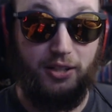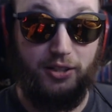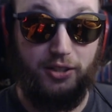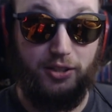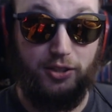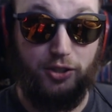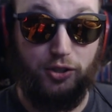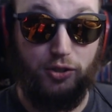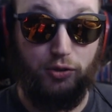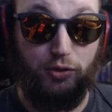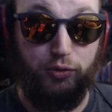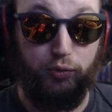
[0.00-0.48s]

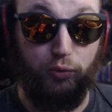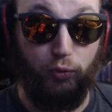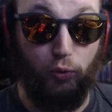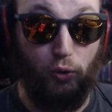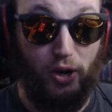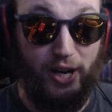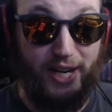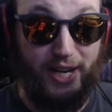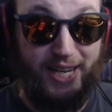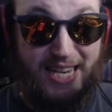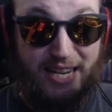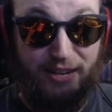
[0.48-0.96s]

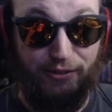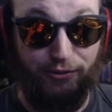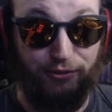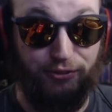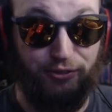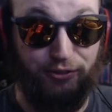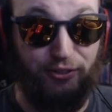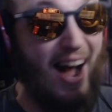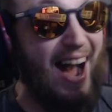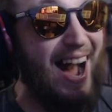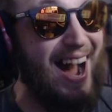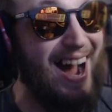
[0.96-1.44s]

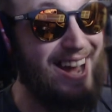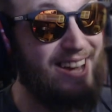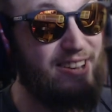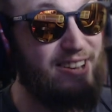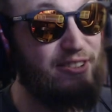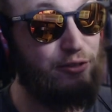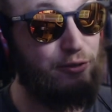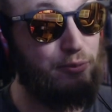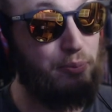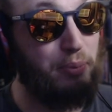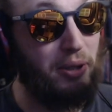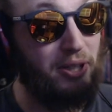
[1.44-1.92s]

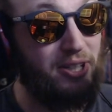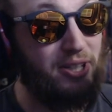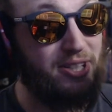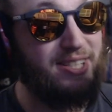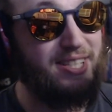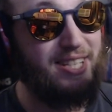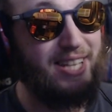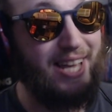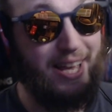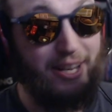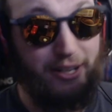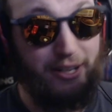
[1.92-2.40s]

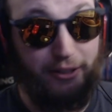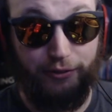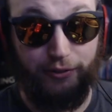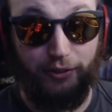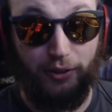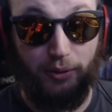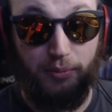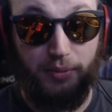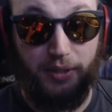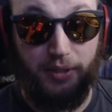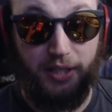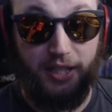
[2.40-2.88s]
25%
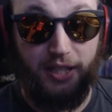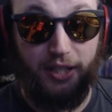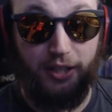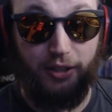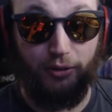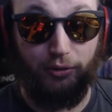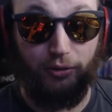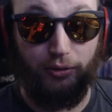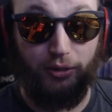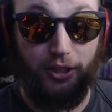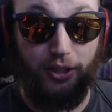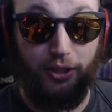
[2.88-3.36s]
from
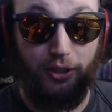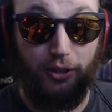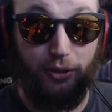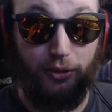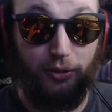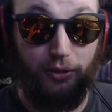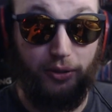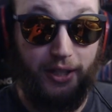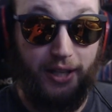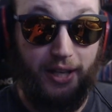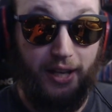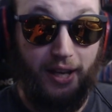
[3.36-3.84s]

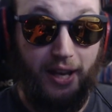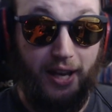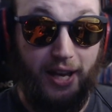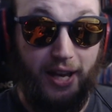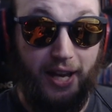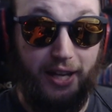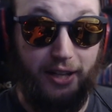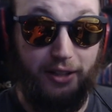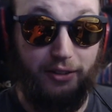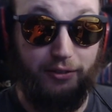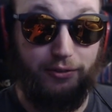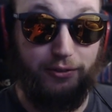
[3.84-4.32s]
Hero
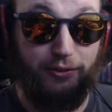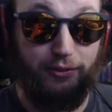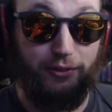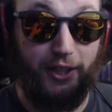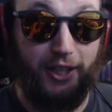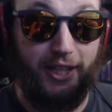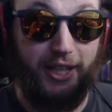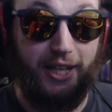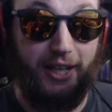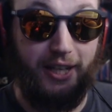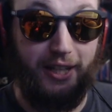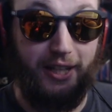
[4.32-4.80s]
and
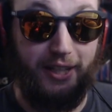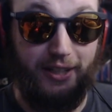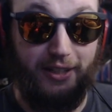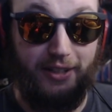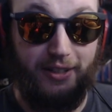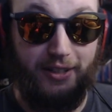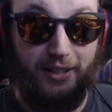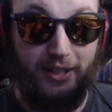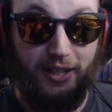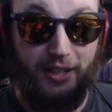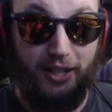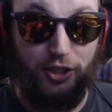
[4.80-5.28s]

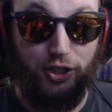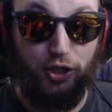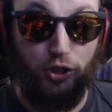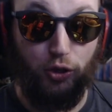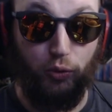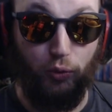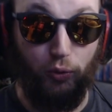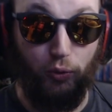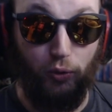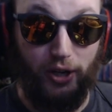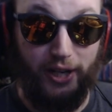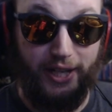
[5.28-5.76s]
freaking
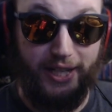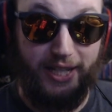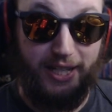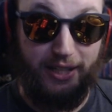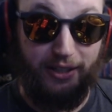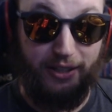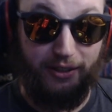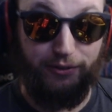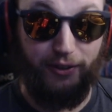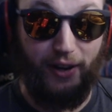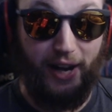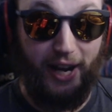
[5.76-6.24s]

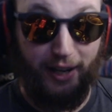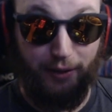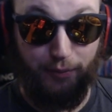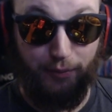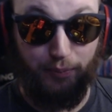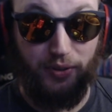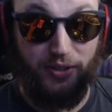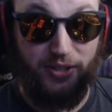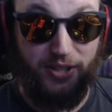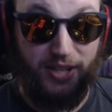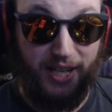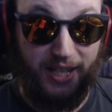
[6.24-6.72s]

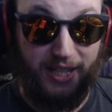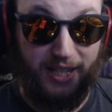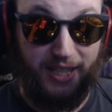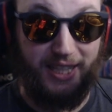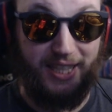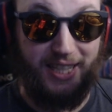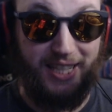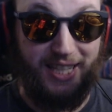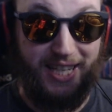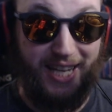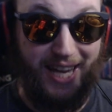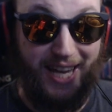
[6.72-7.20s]
25%
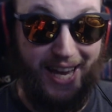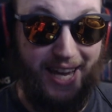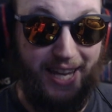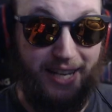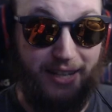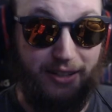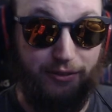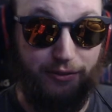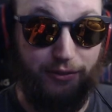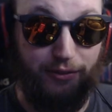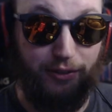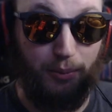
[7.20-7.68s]

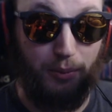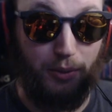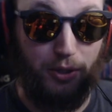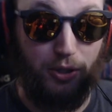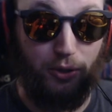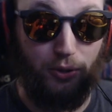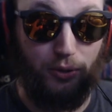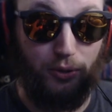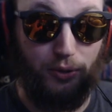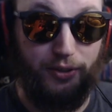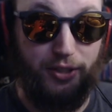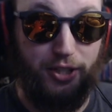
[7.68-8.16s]
again from
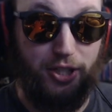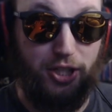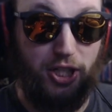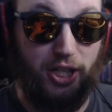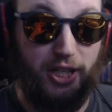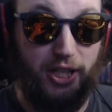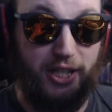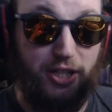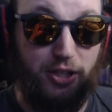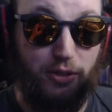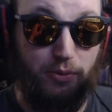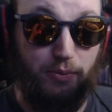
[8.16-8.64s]
Cold
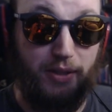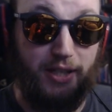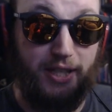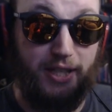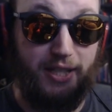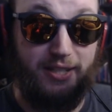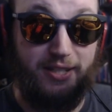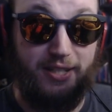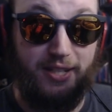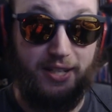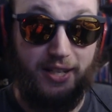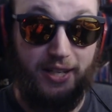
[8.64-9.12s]

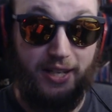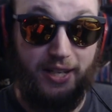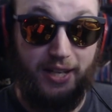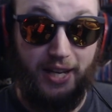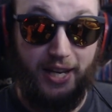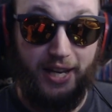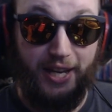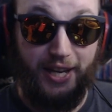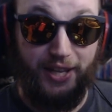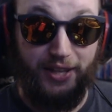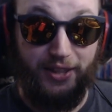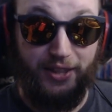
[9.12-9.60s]
Judgment.
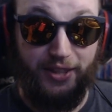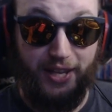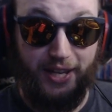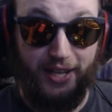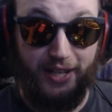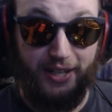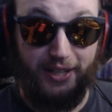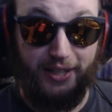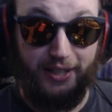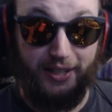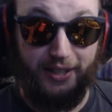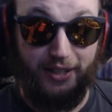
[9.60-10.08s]
And
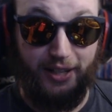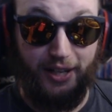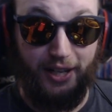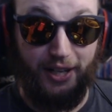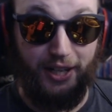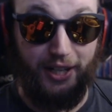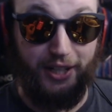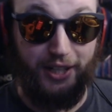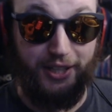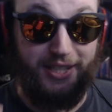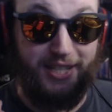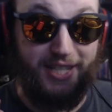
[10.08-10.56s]
then
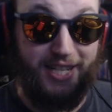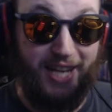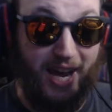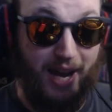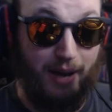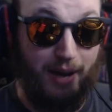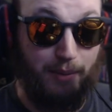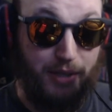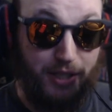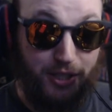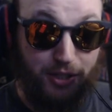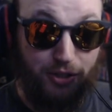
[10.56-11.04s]
a
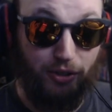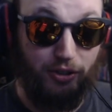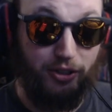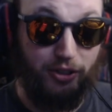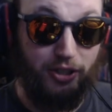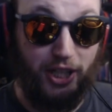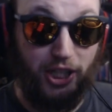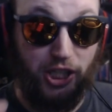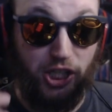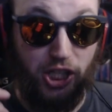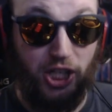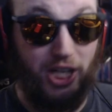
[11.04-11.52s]
damage
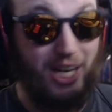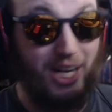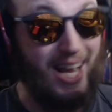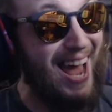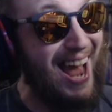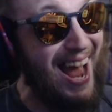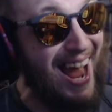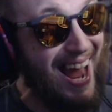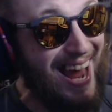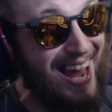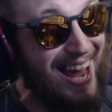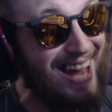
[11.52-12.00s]
reduction
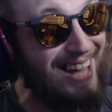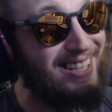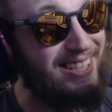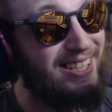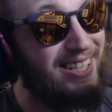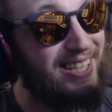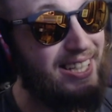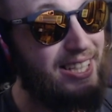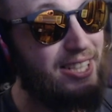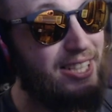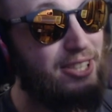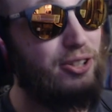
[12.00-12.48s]
and
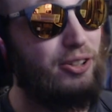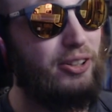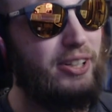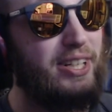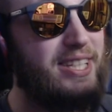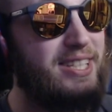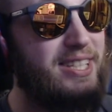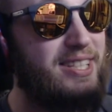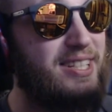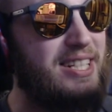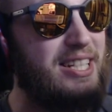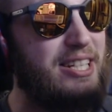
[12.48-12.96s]

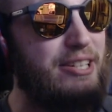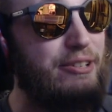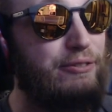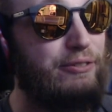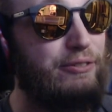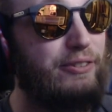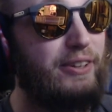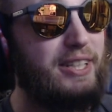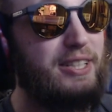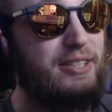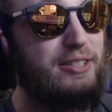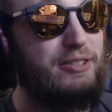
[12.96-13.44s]
increased
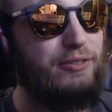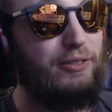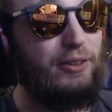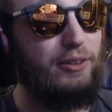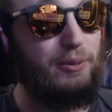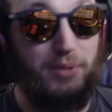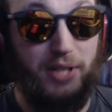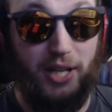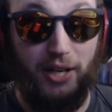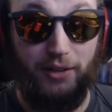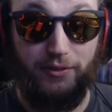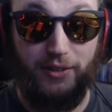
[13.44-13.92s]
defense
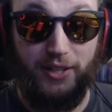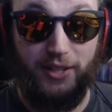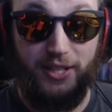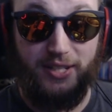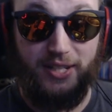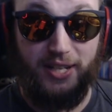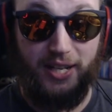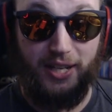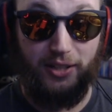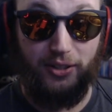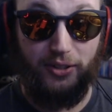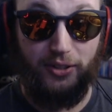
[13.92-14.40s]
from Tough as
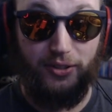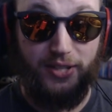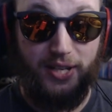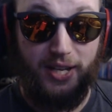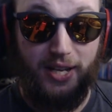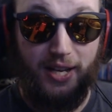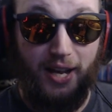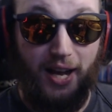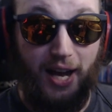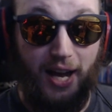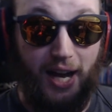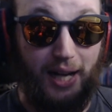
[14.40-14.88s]
Nails.
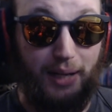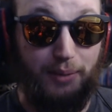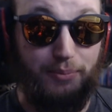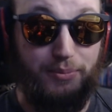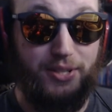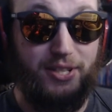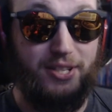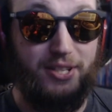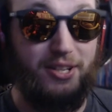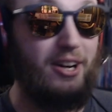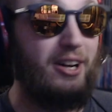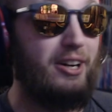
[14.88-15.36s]
I'm
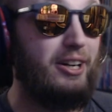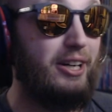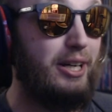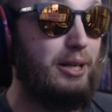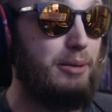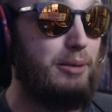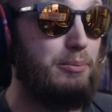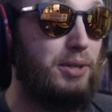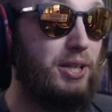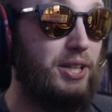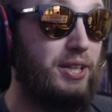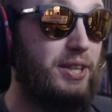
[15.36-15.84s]

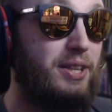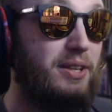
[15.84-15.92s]
sorry, but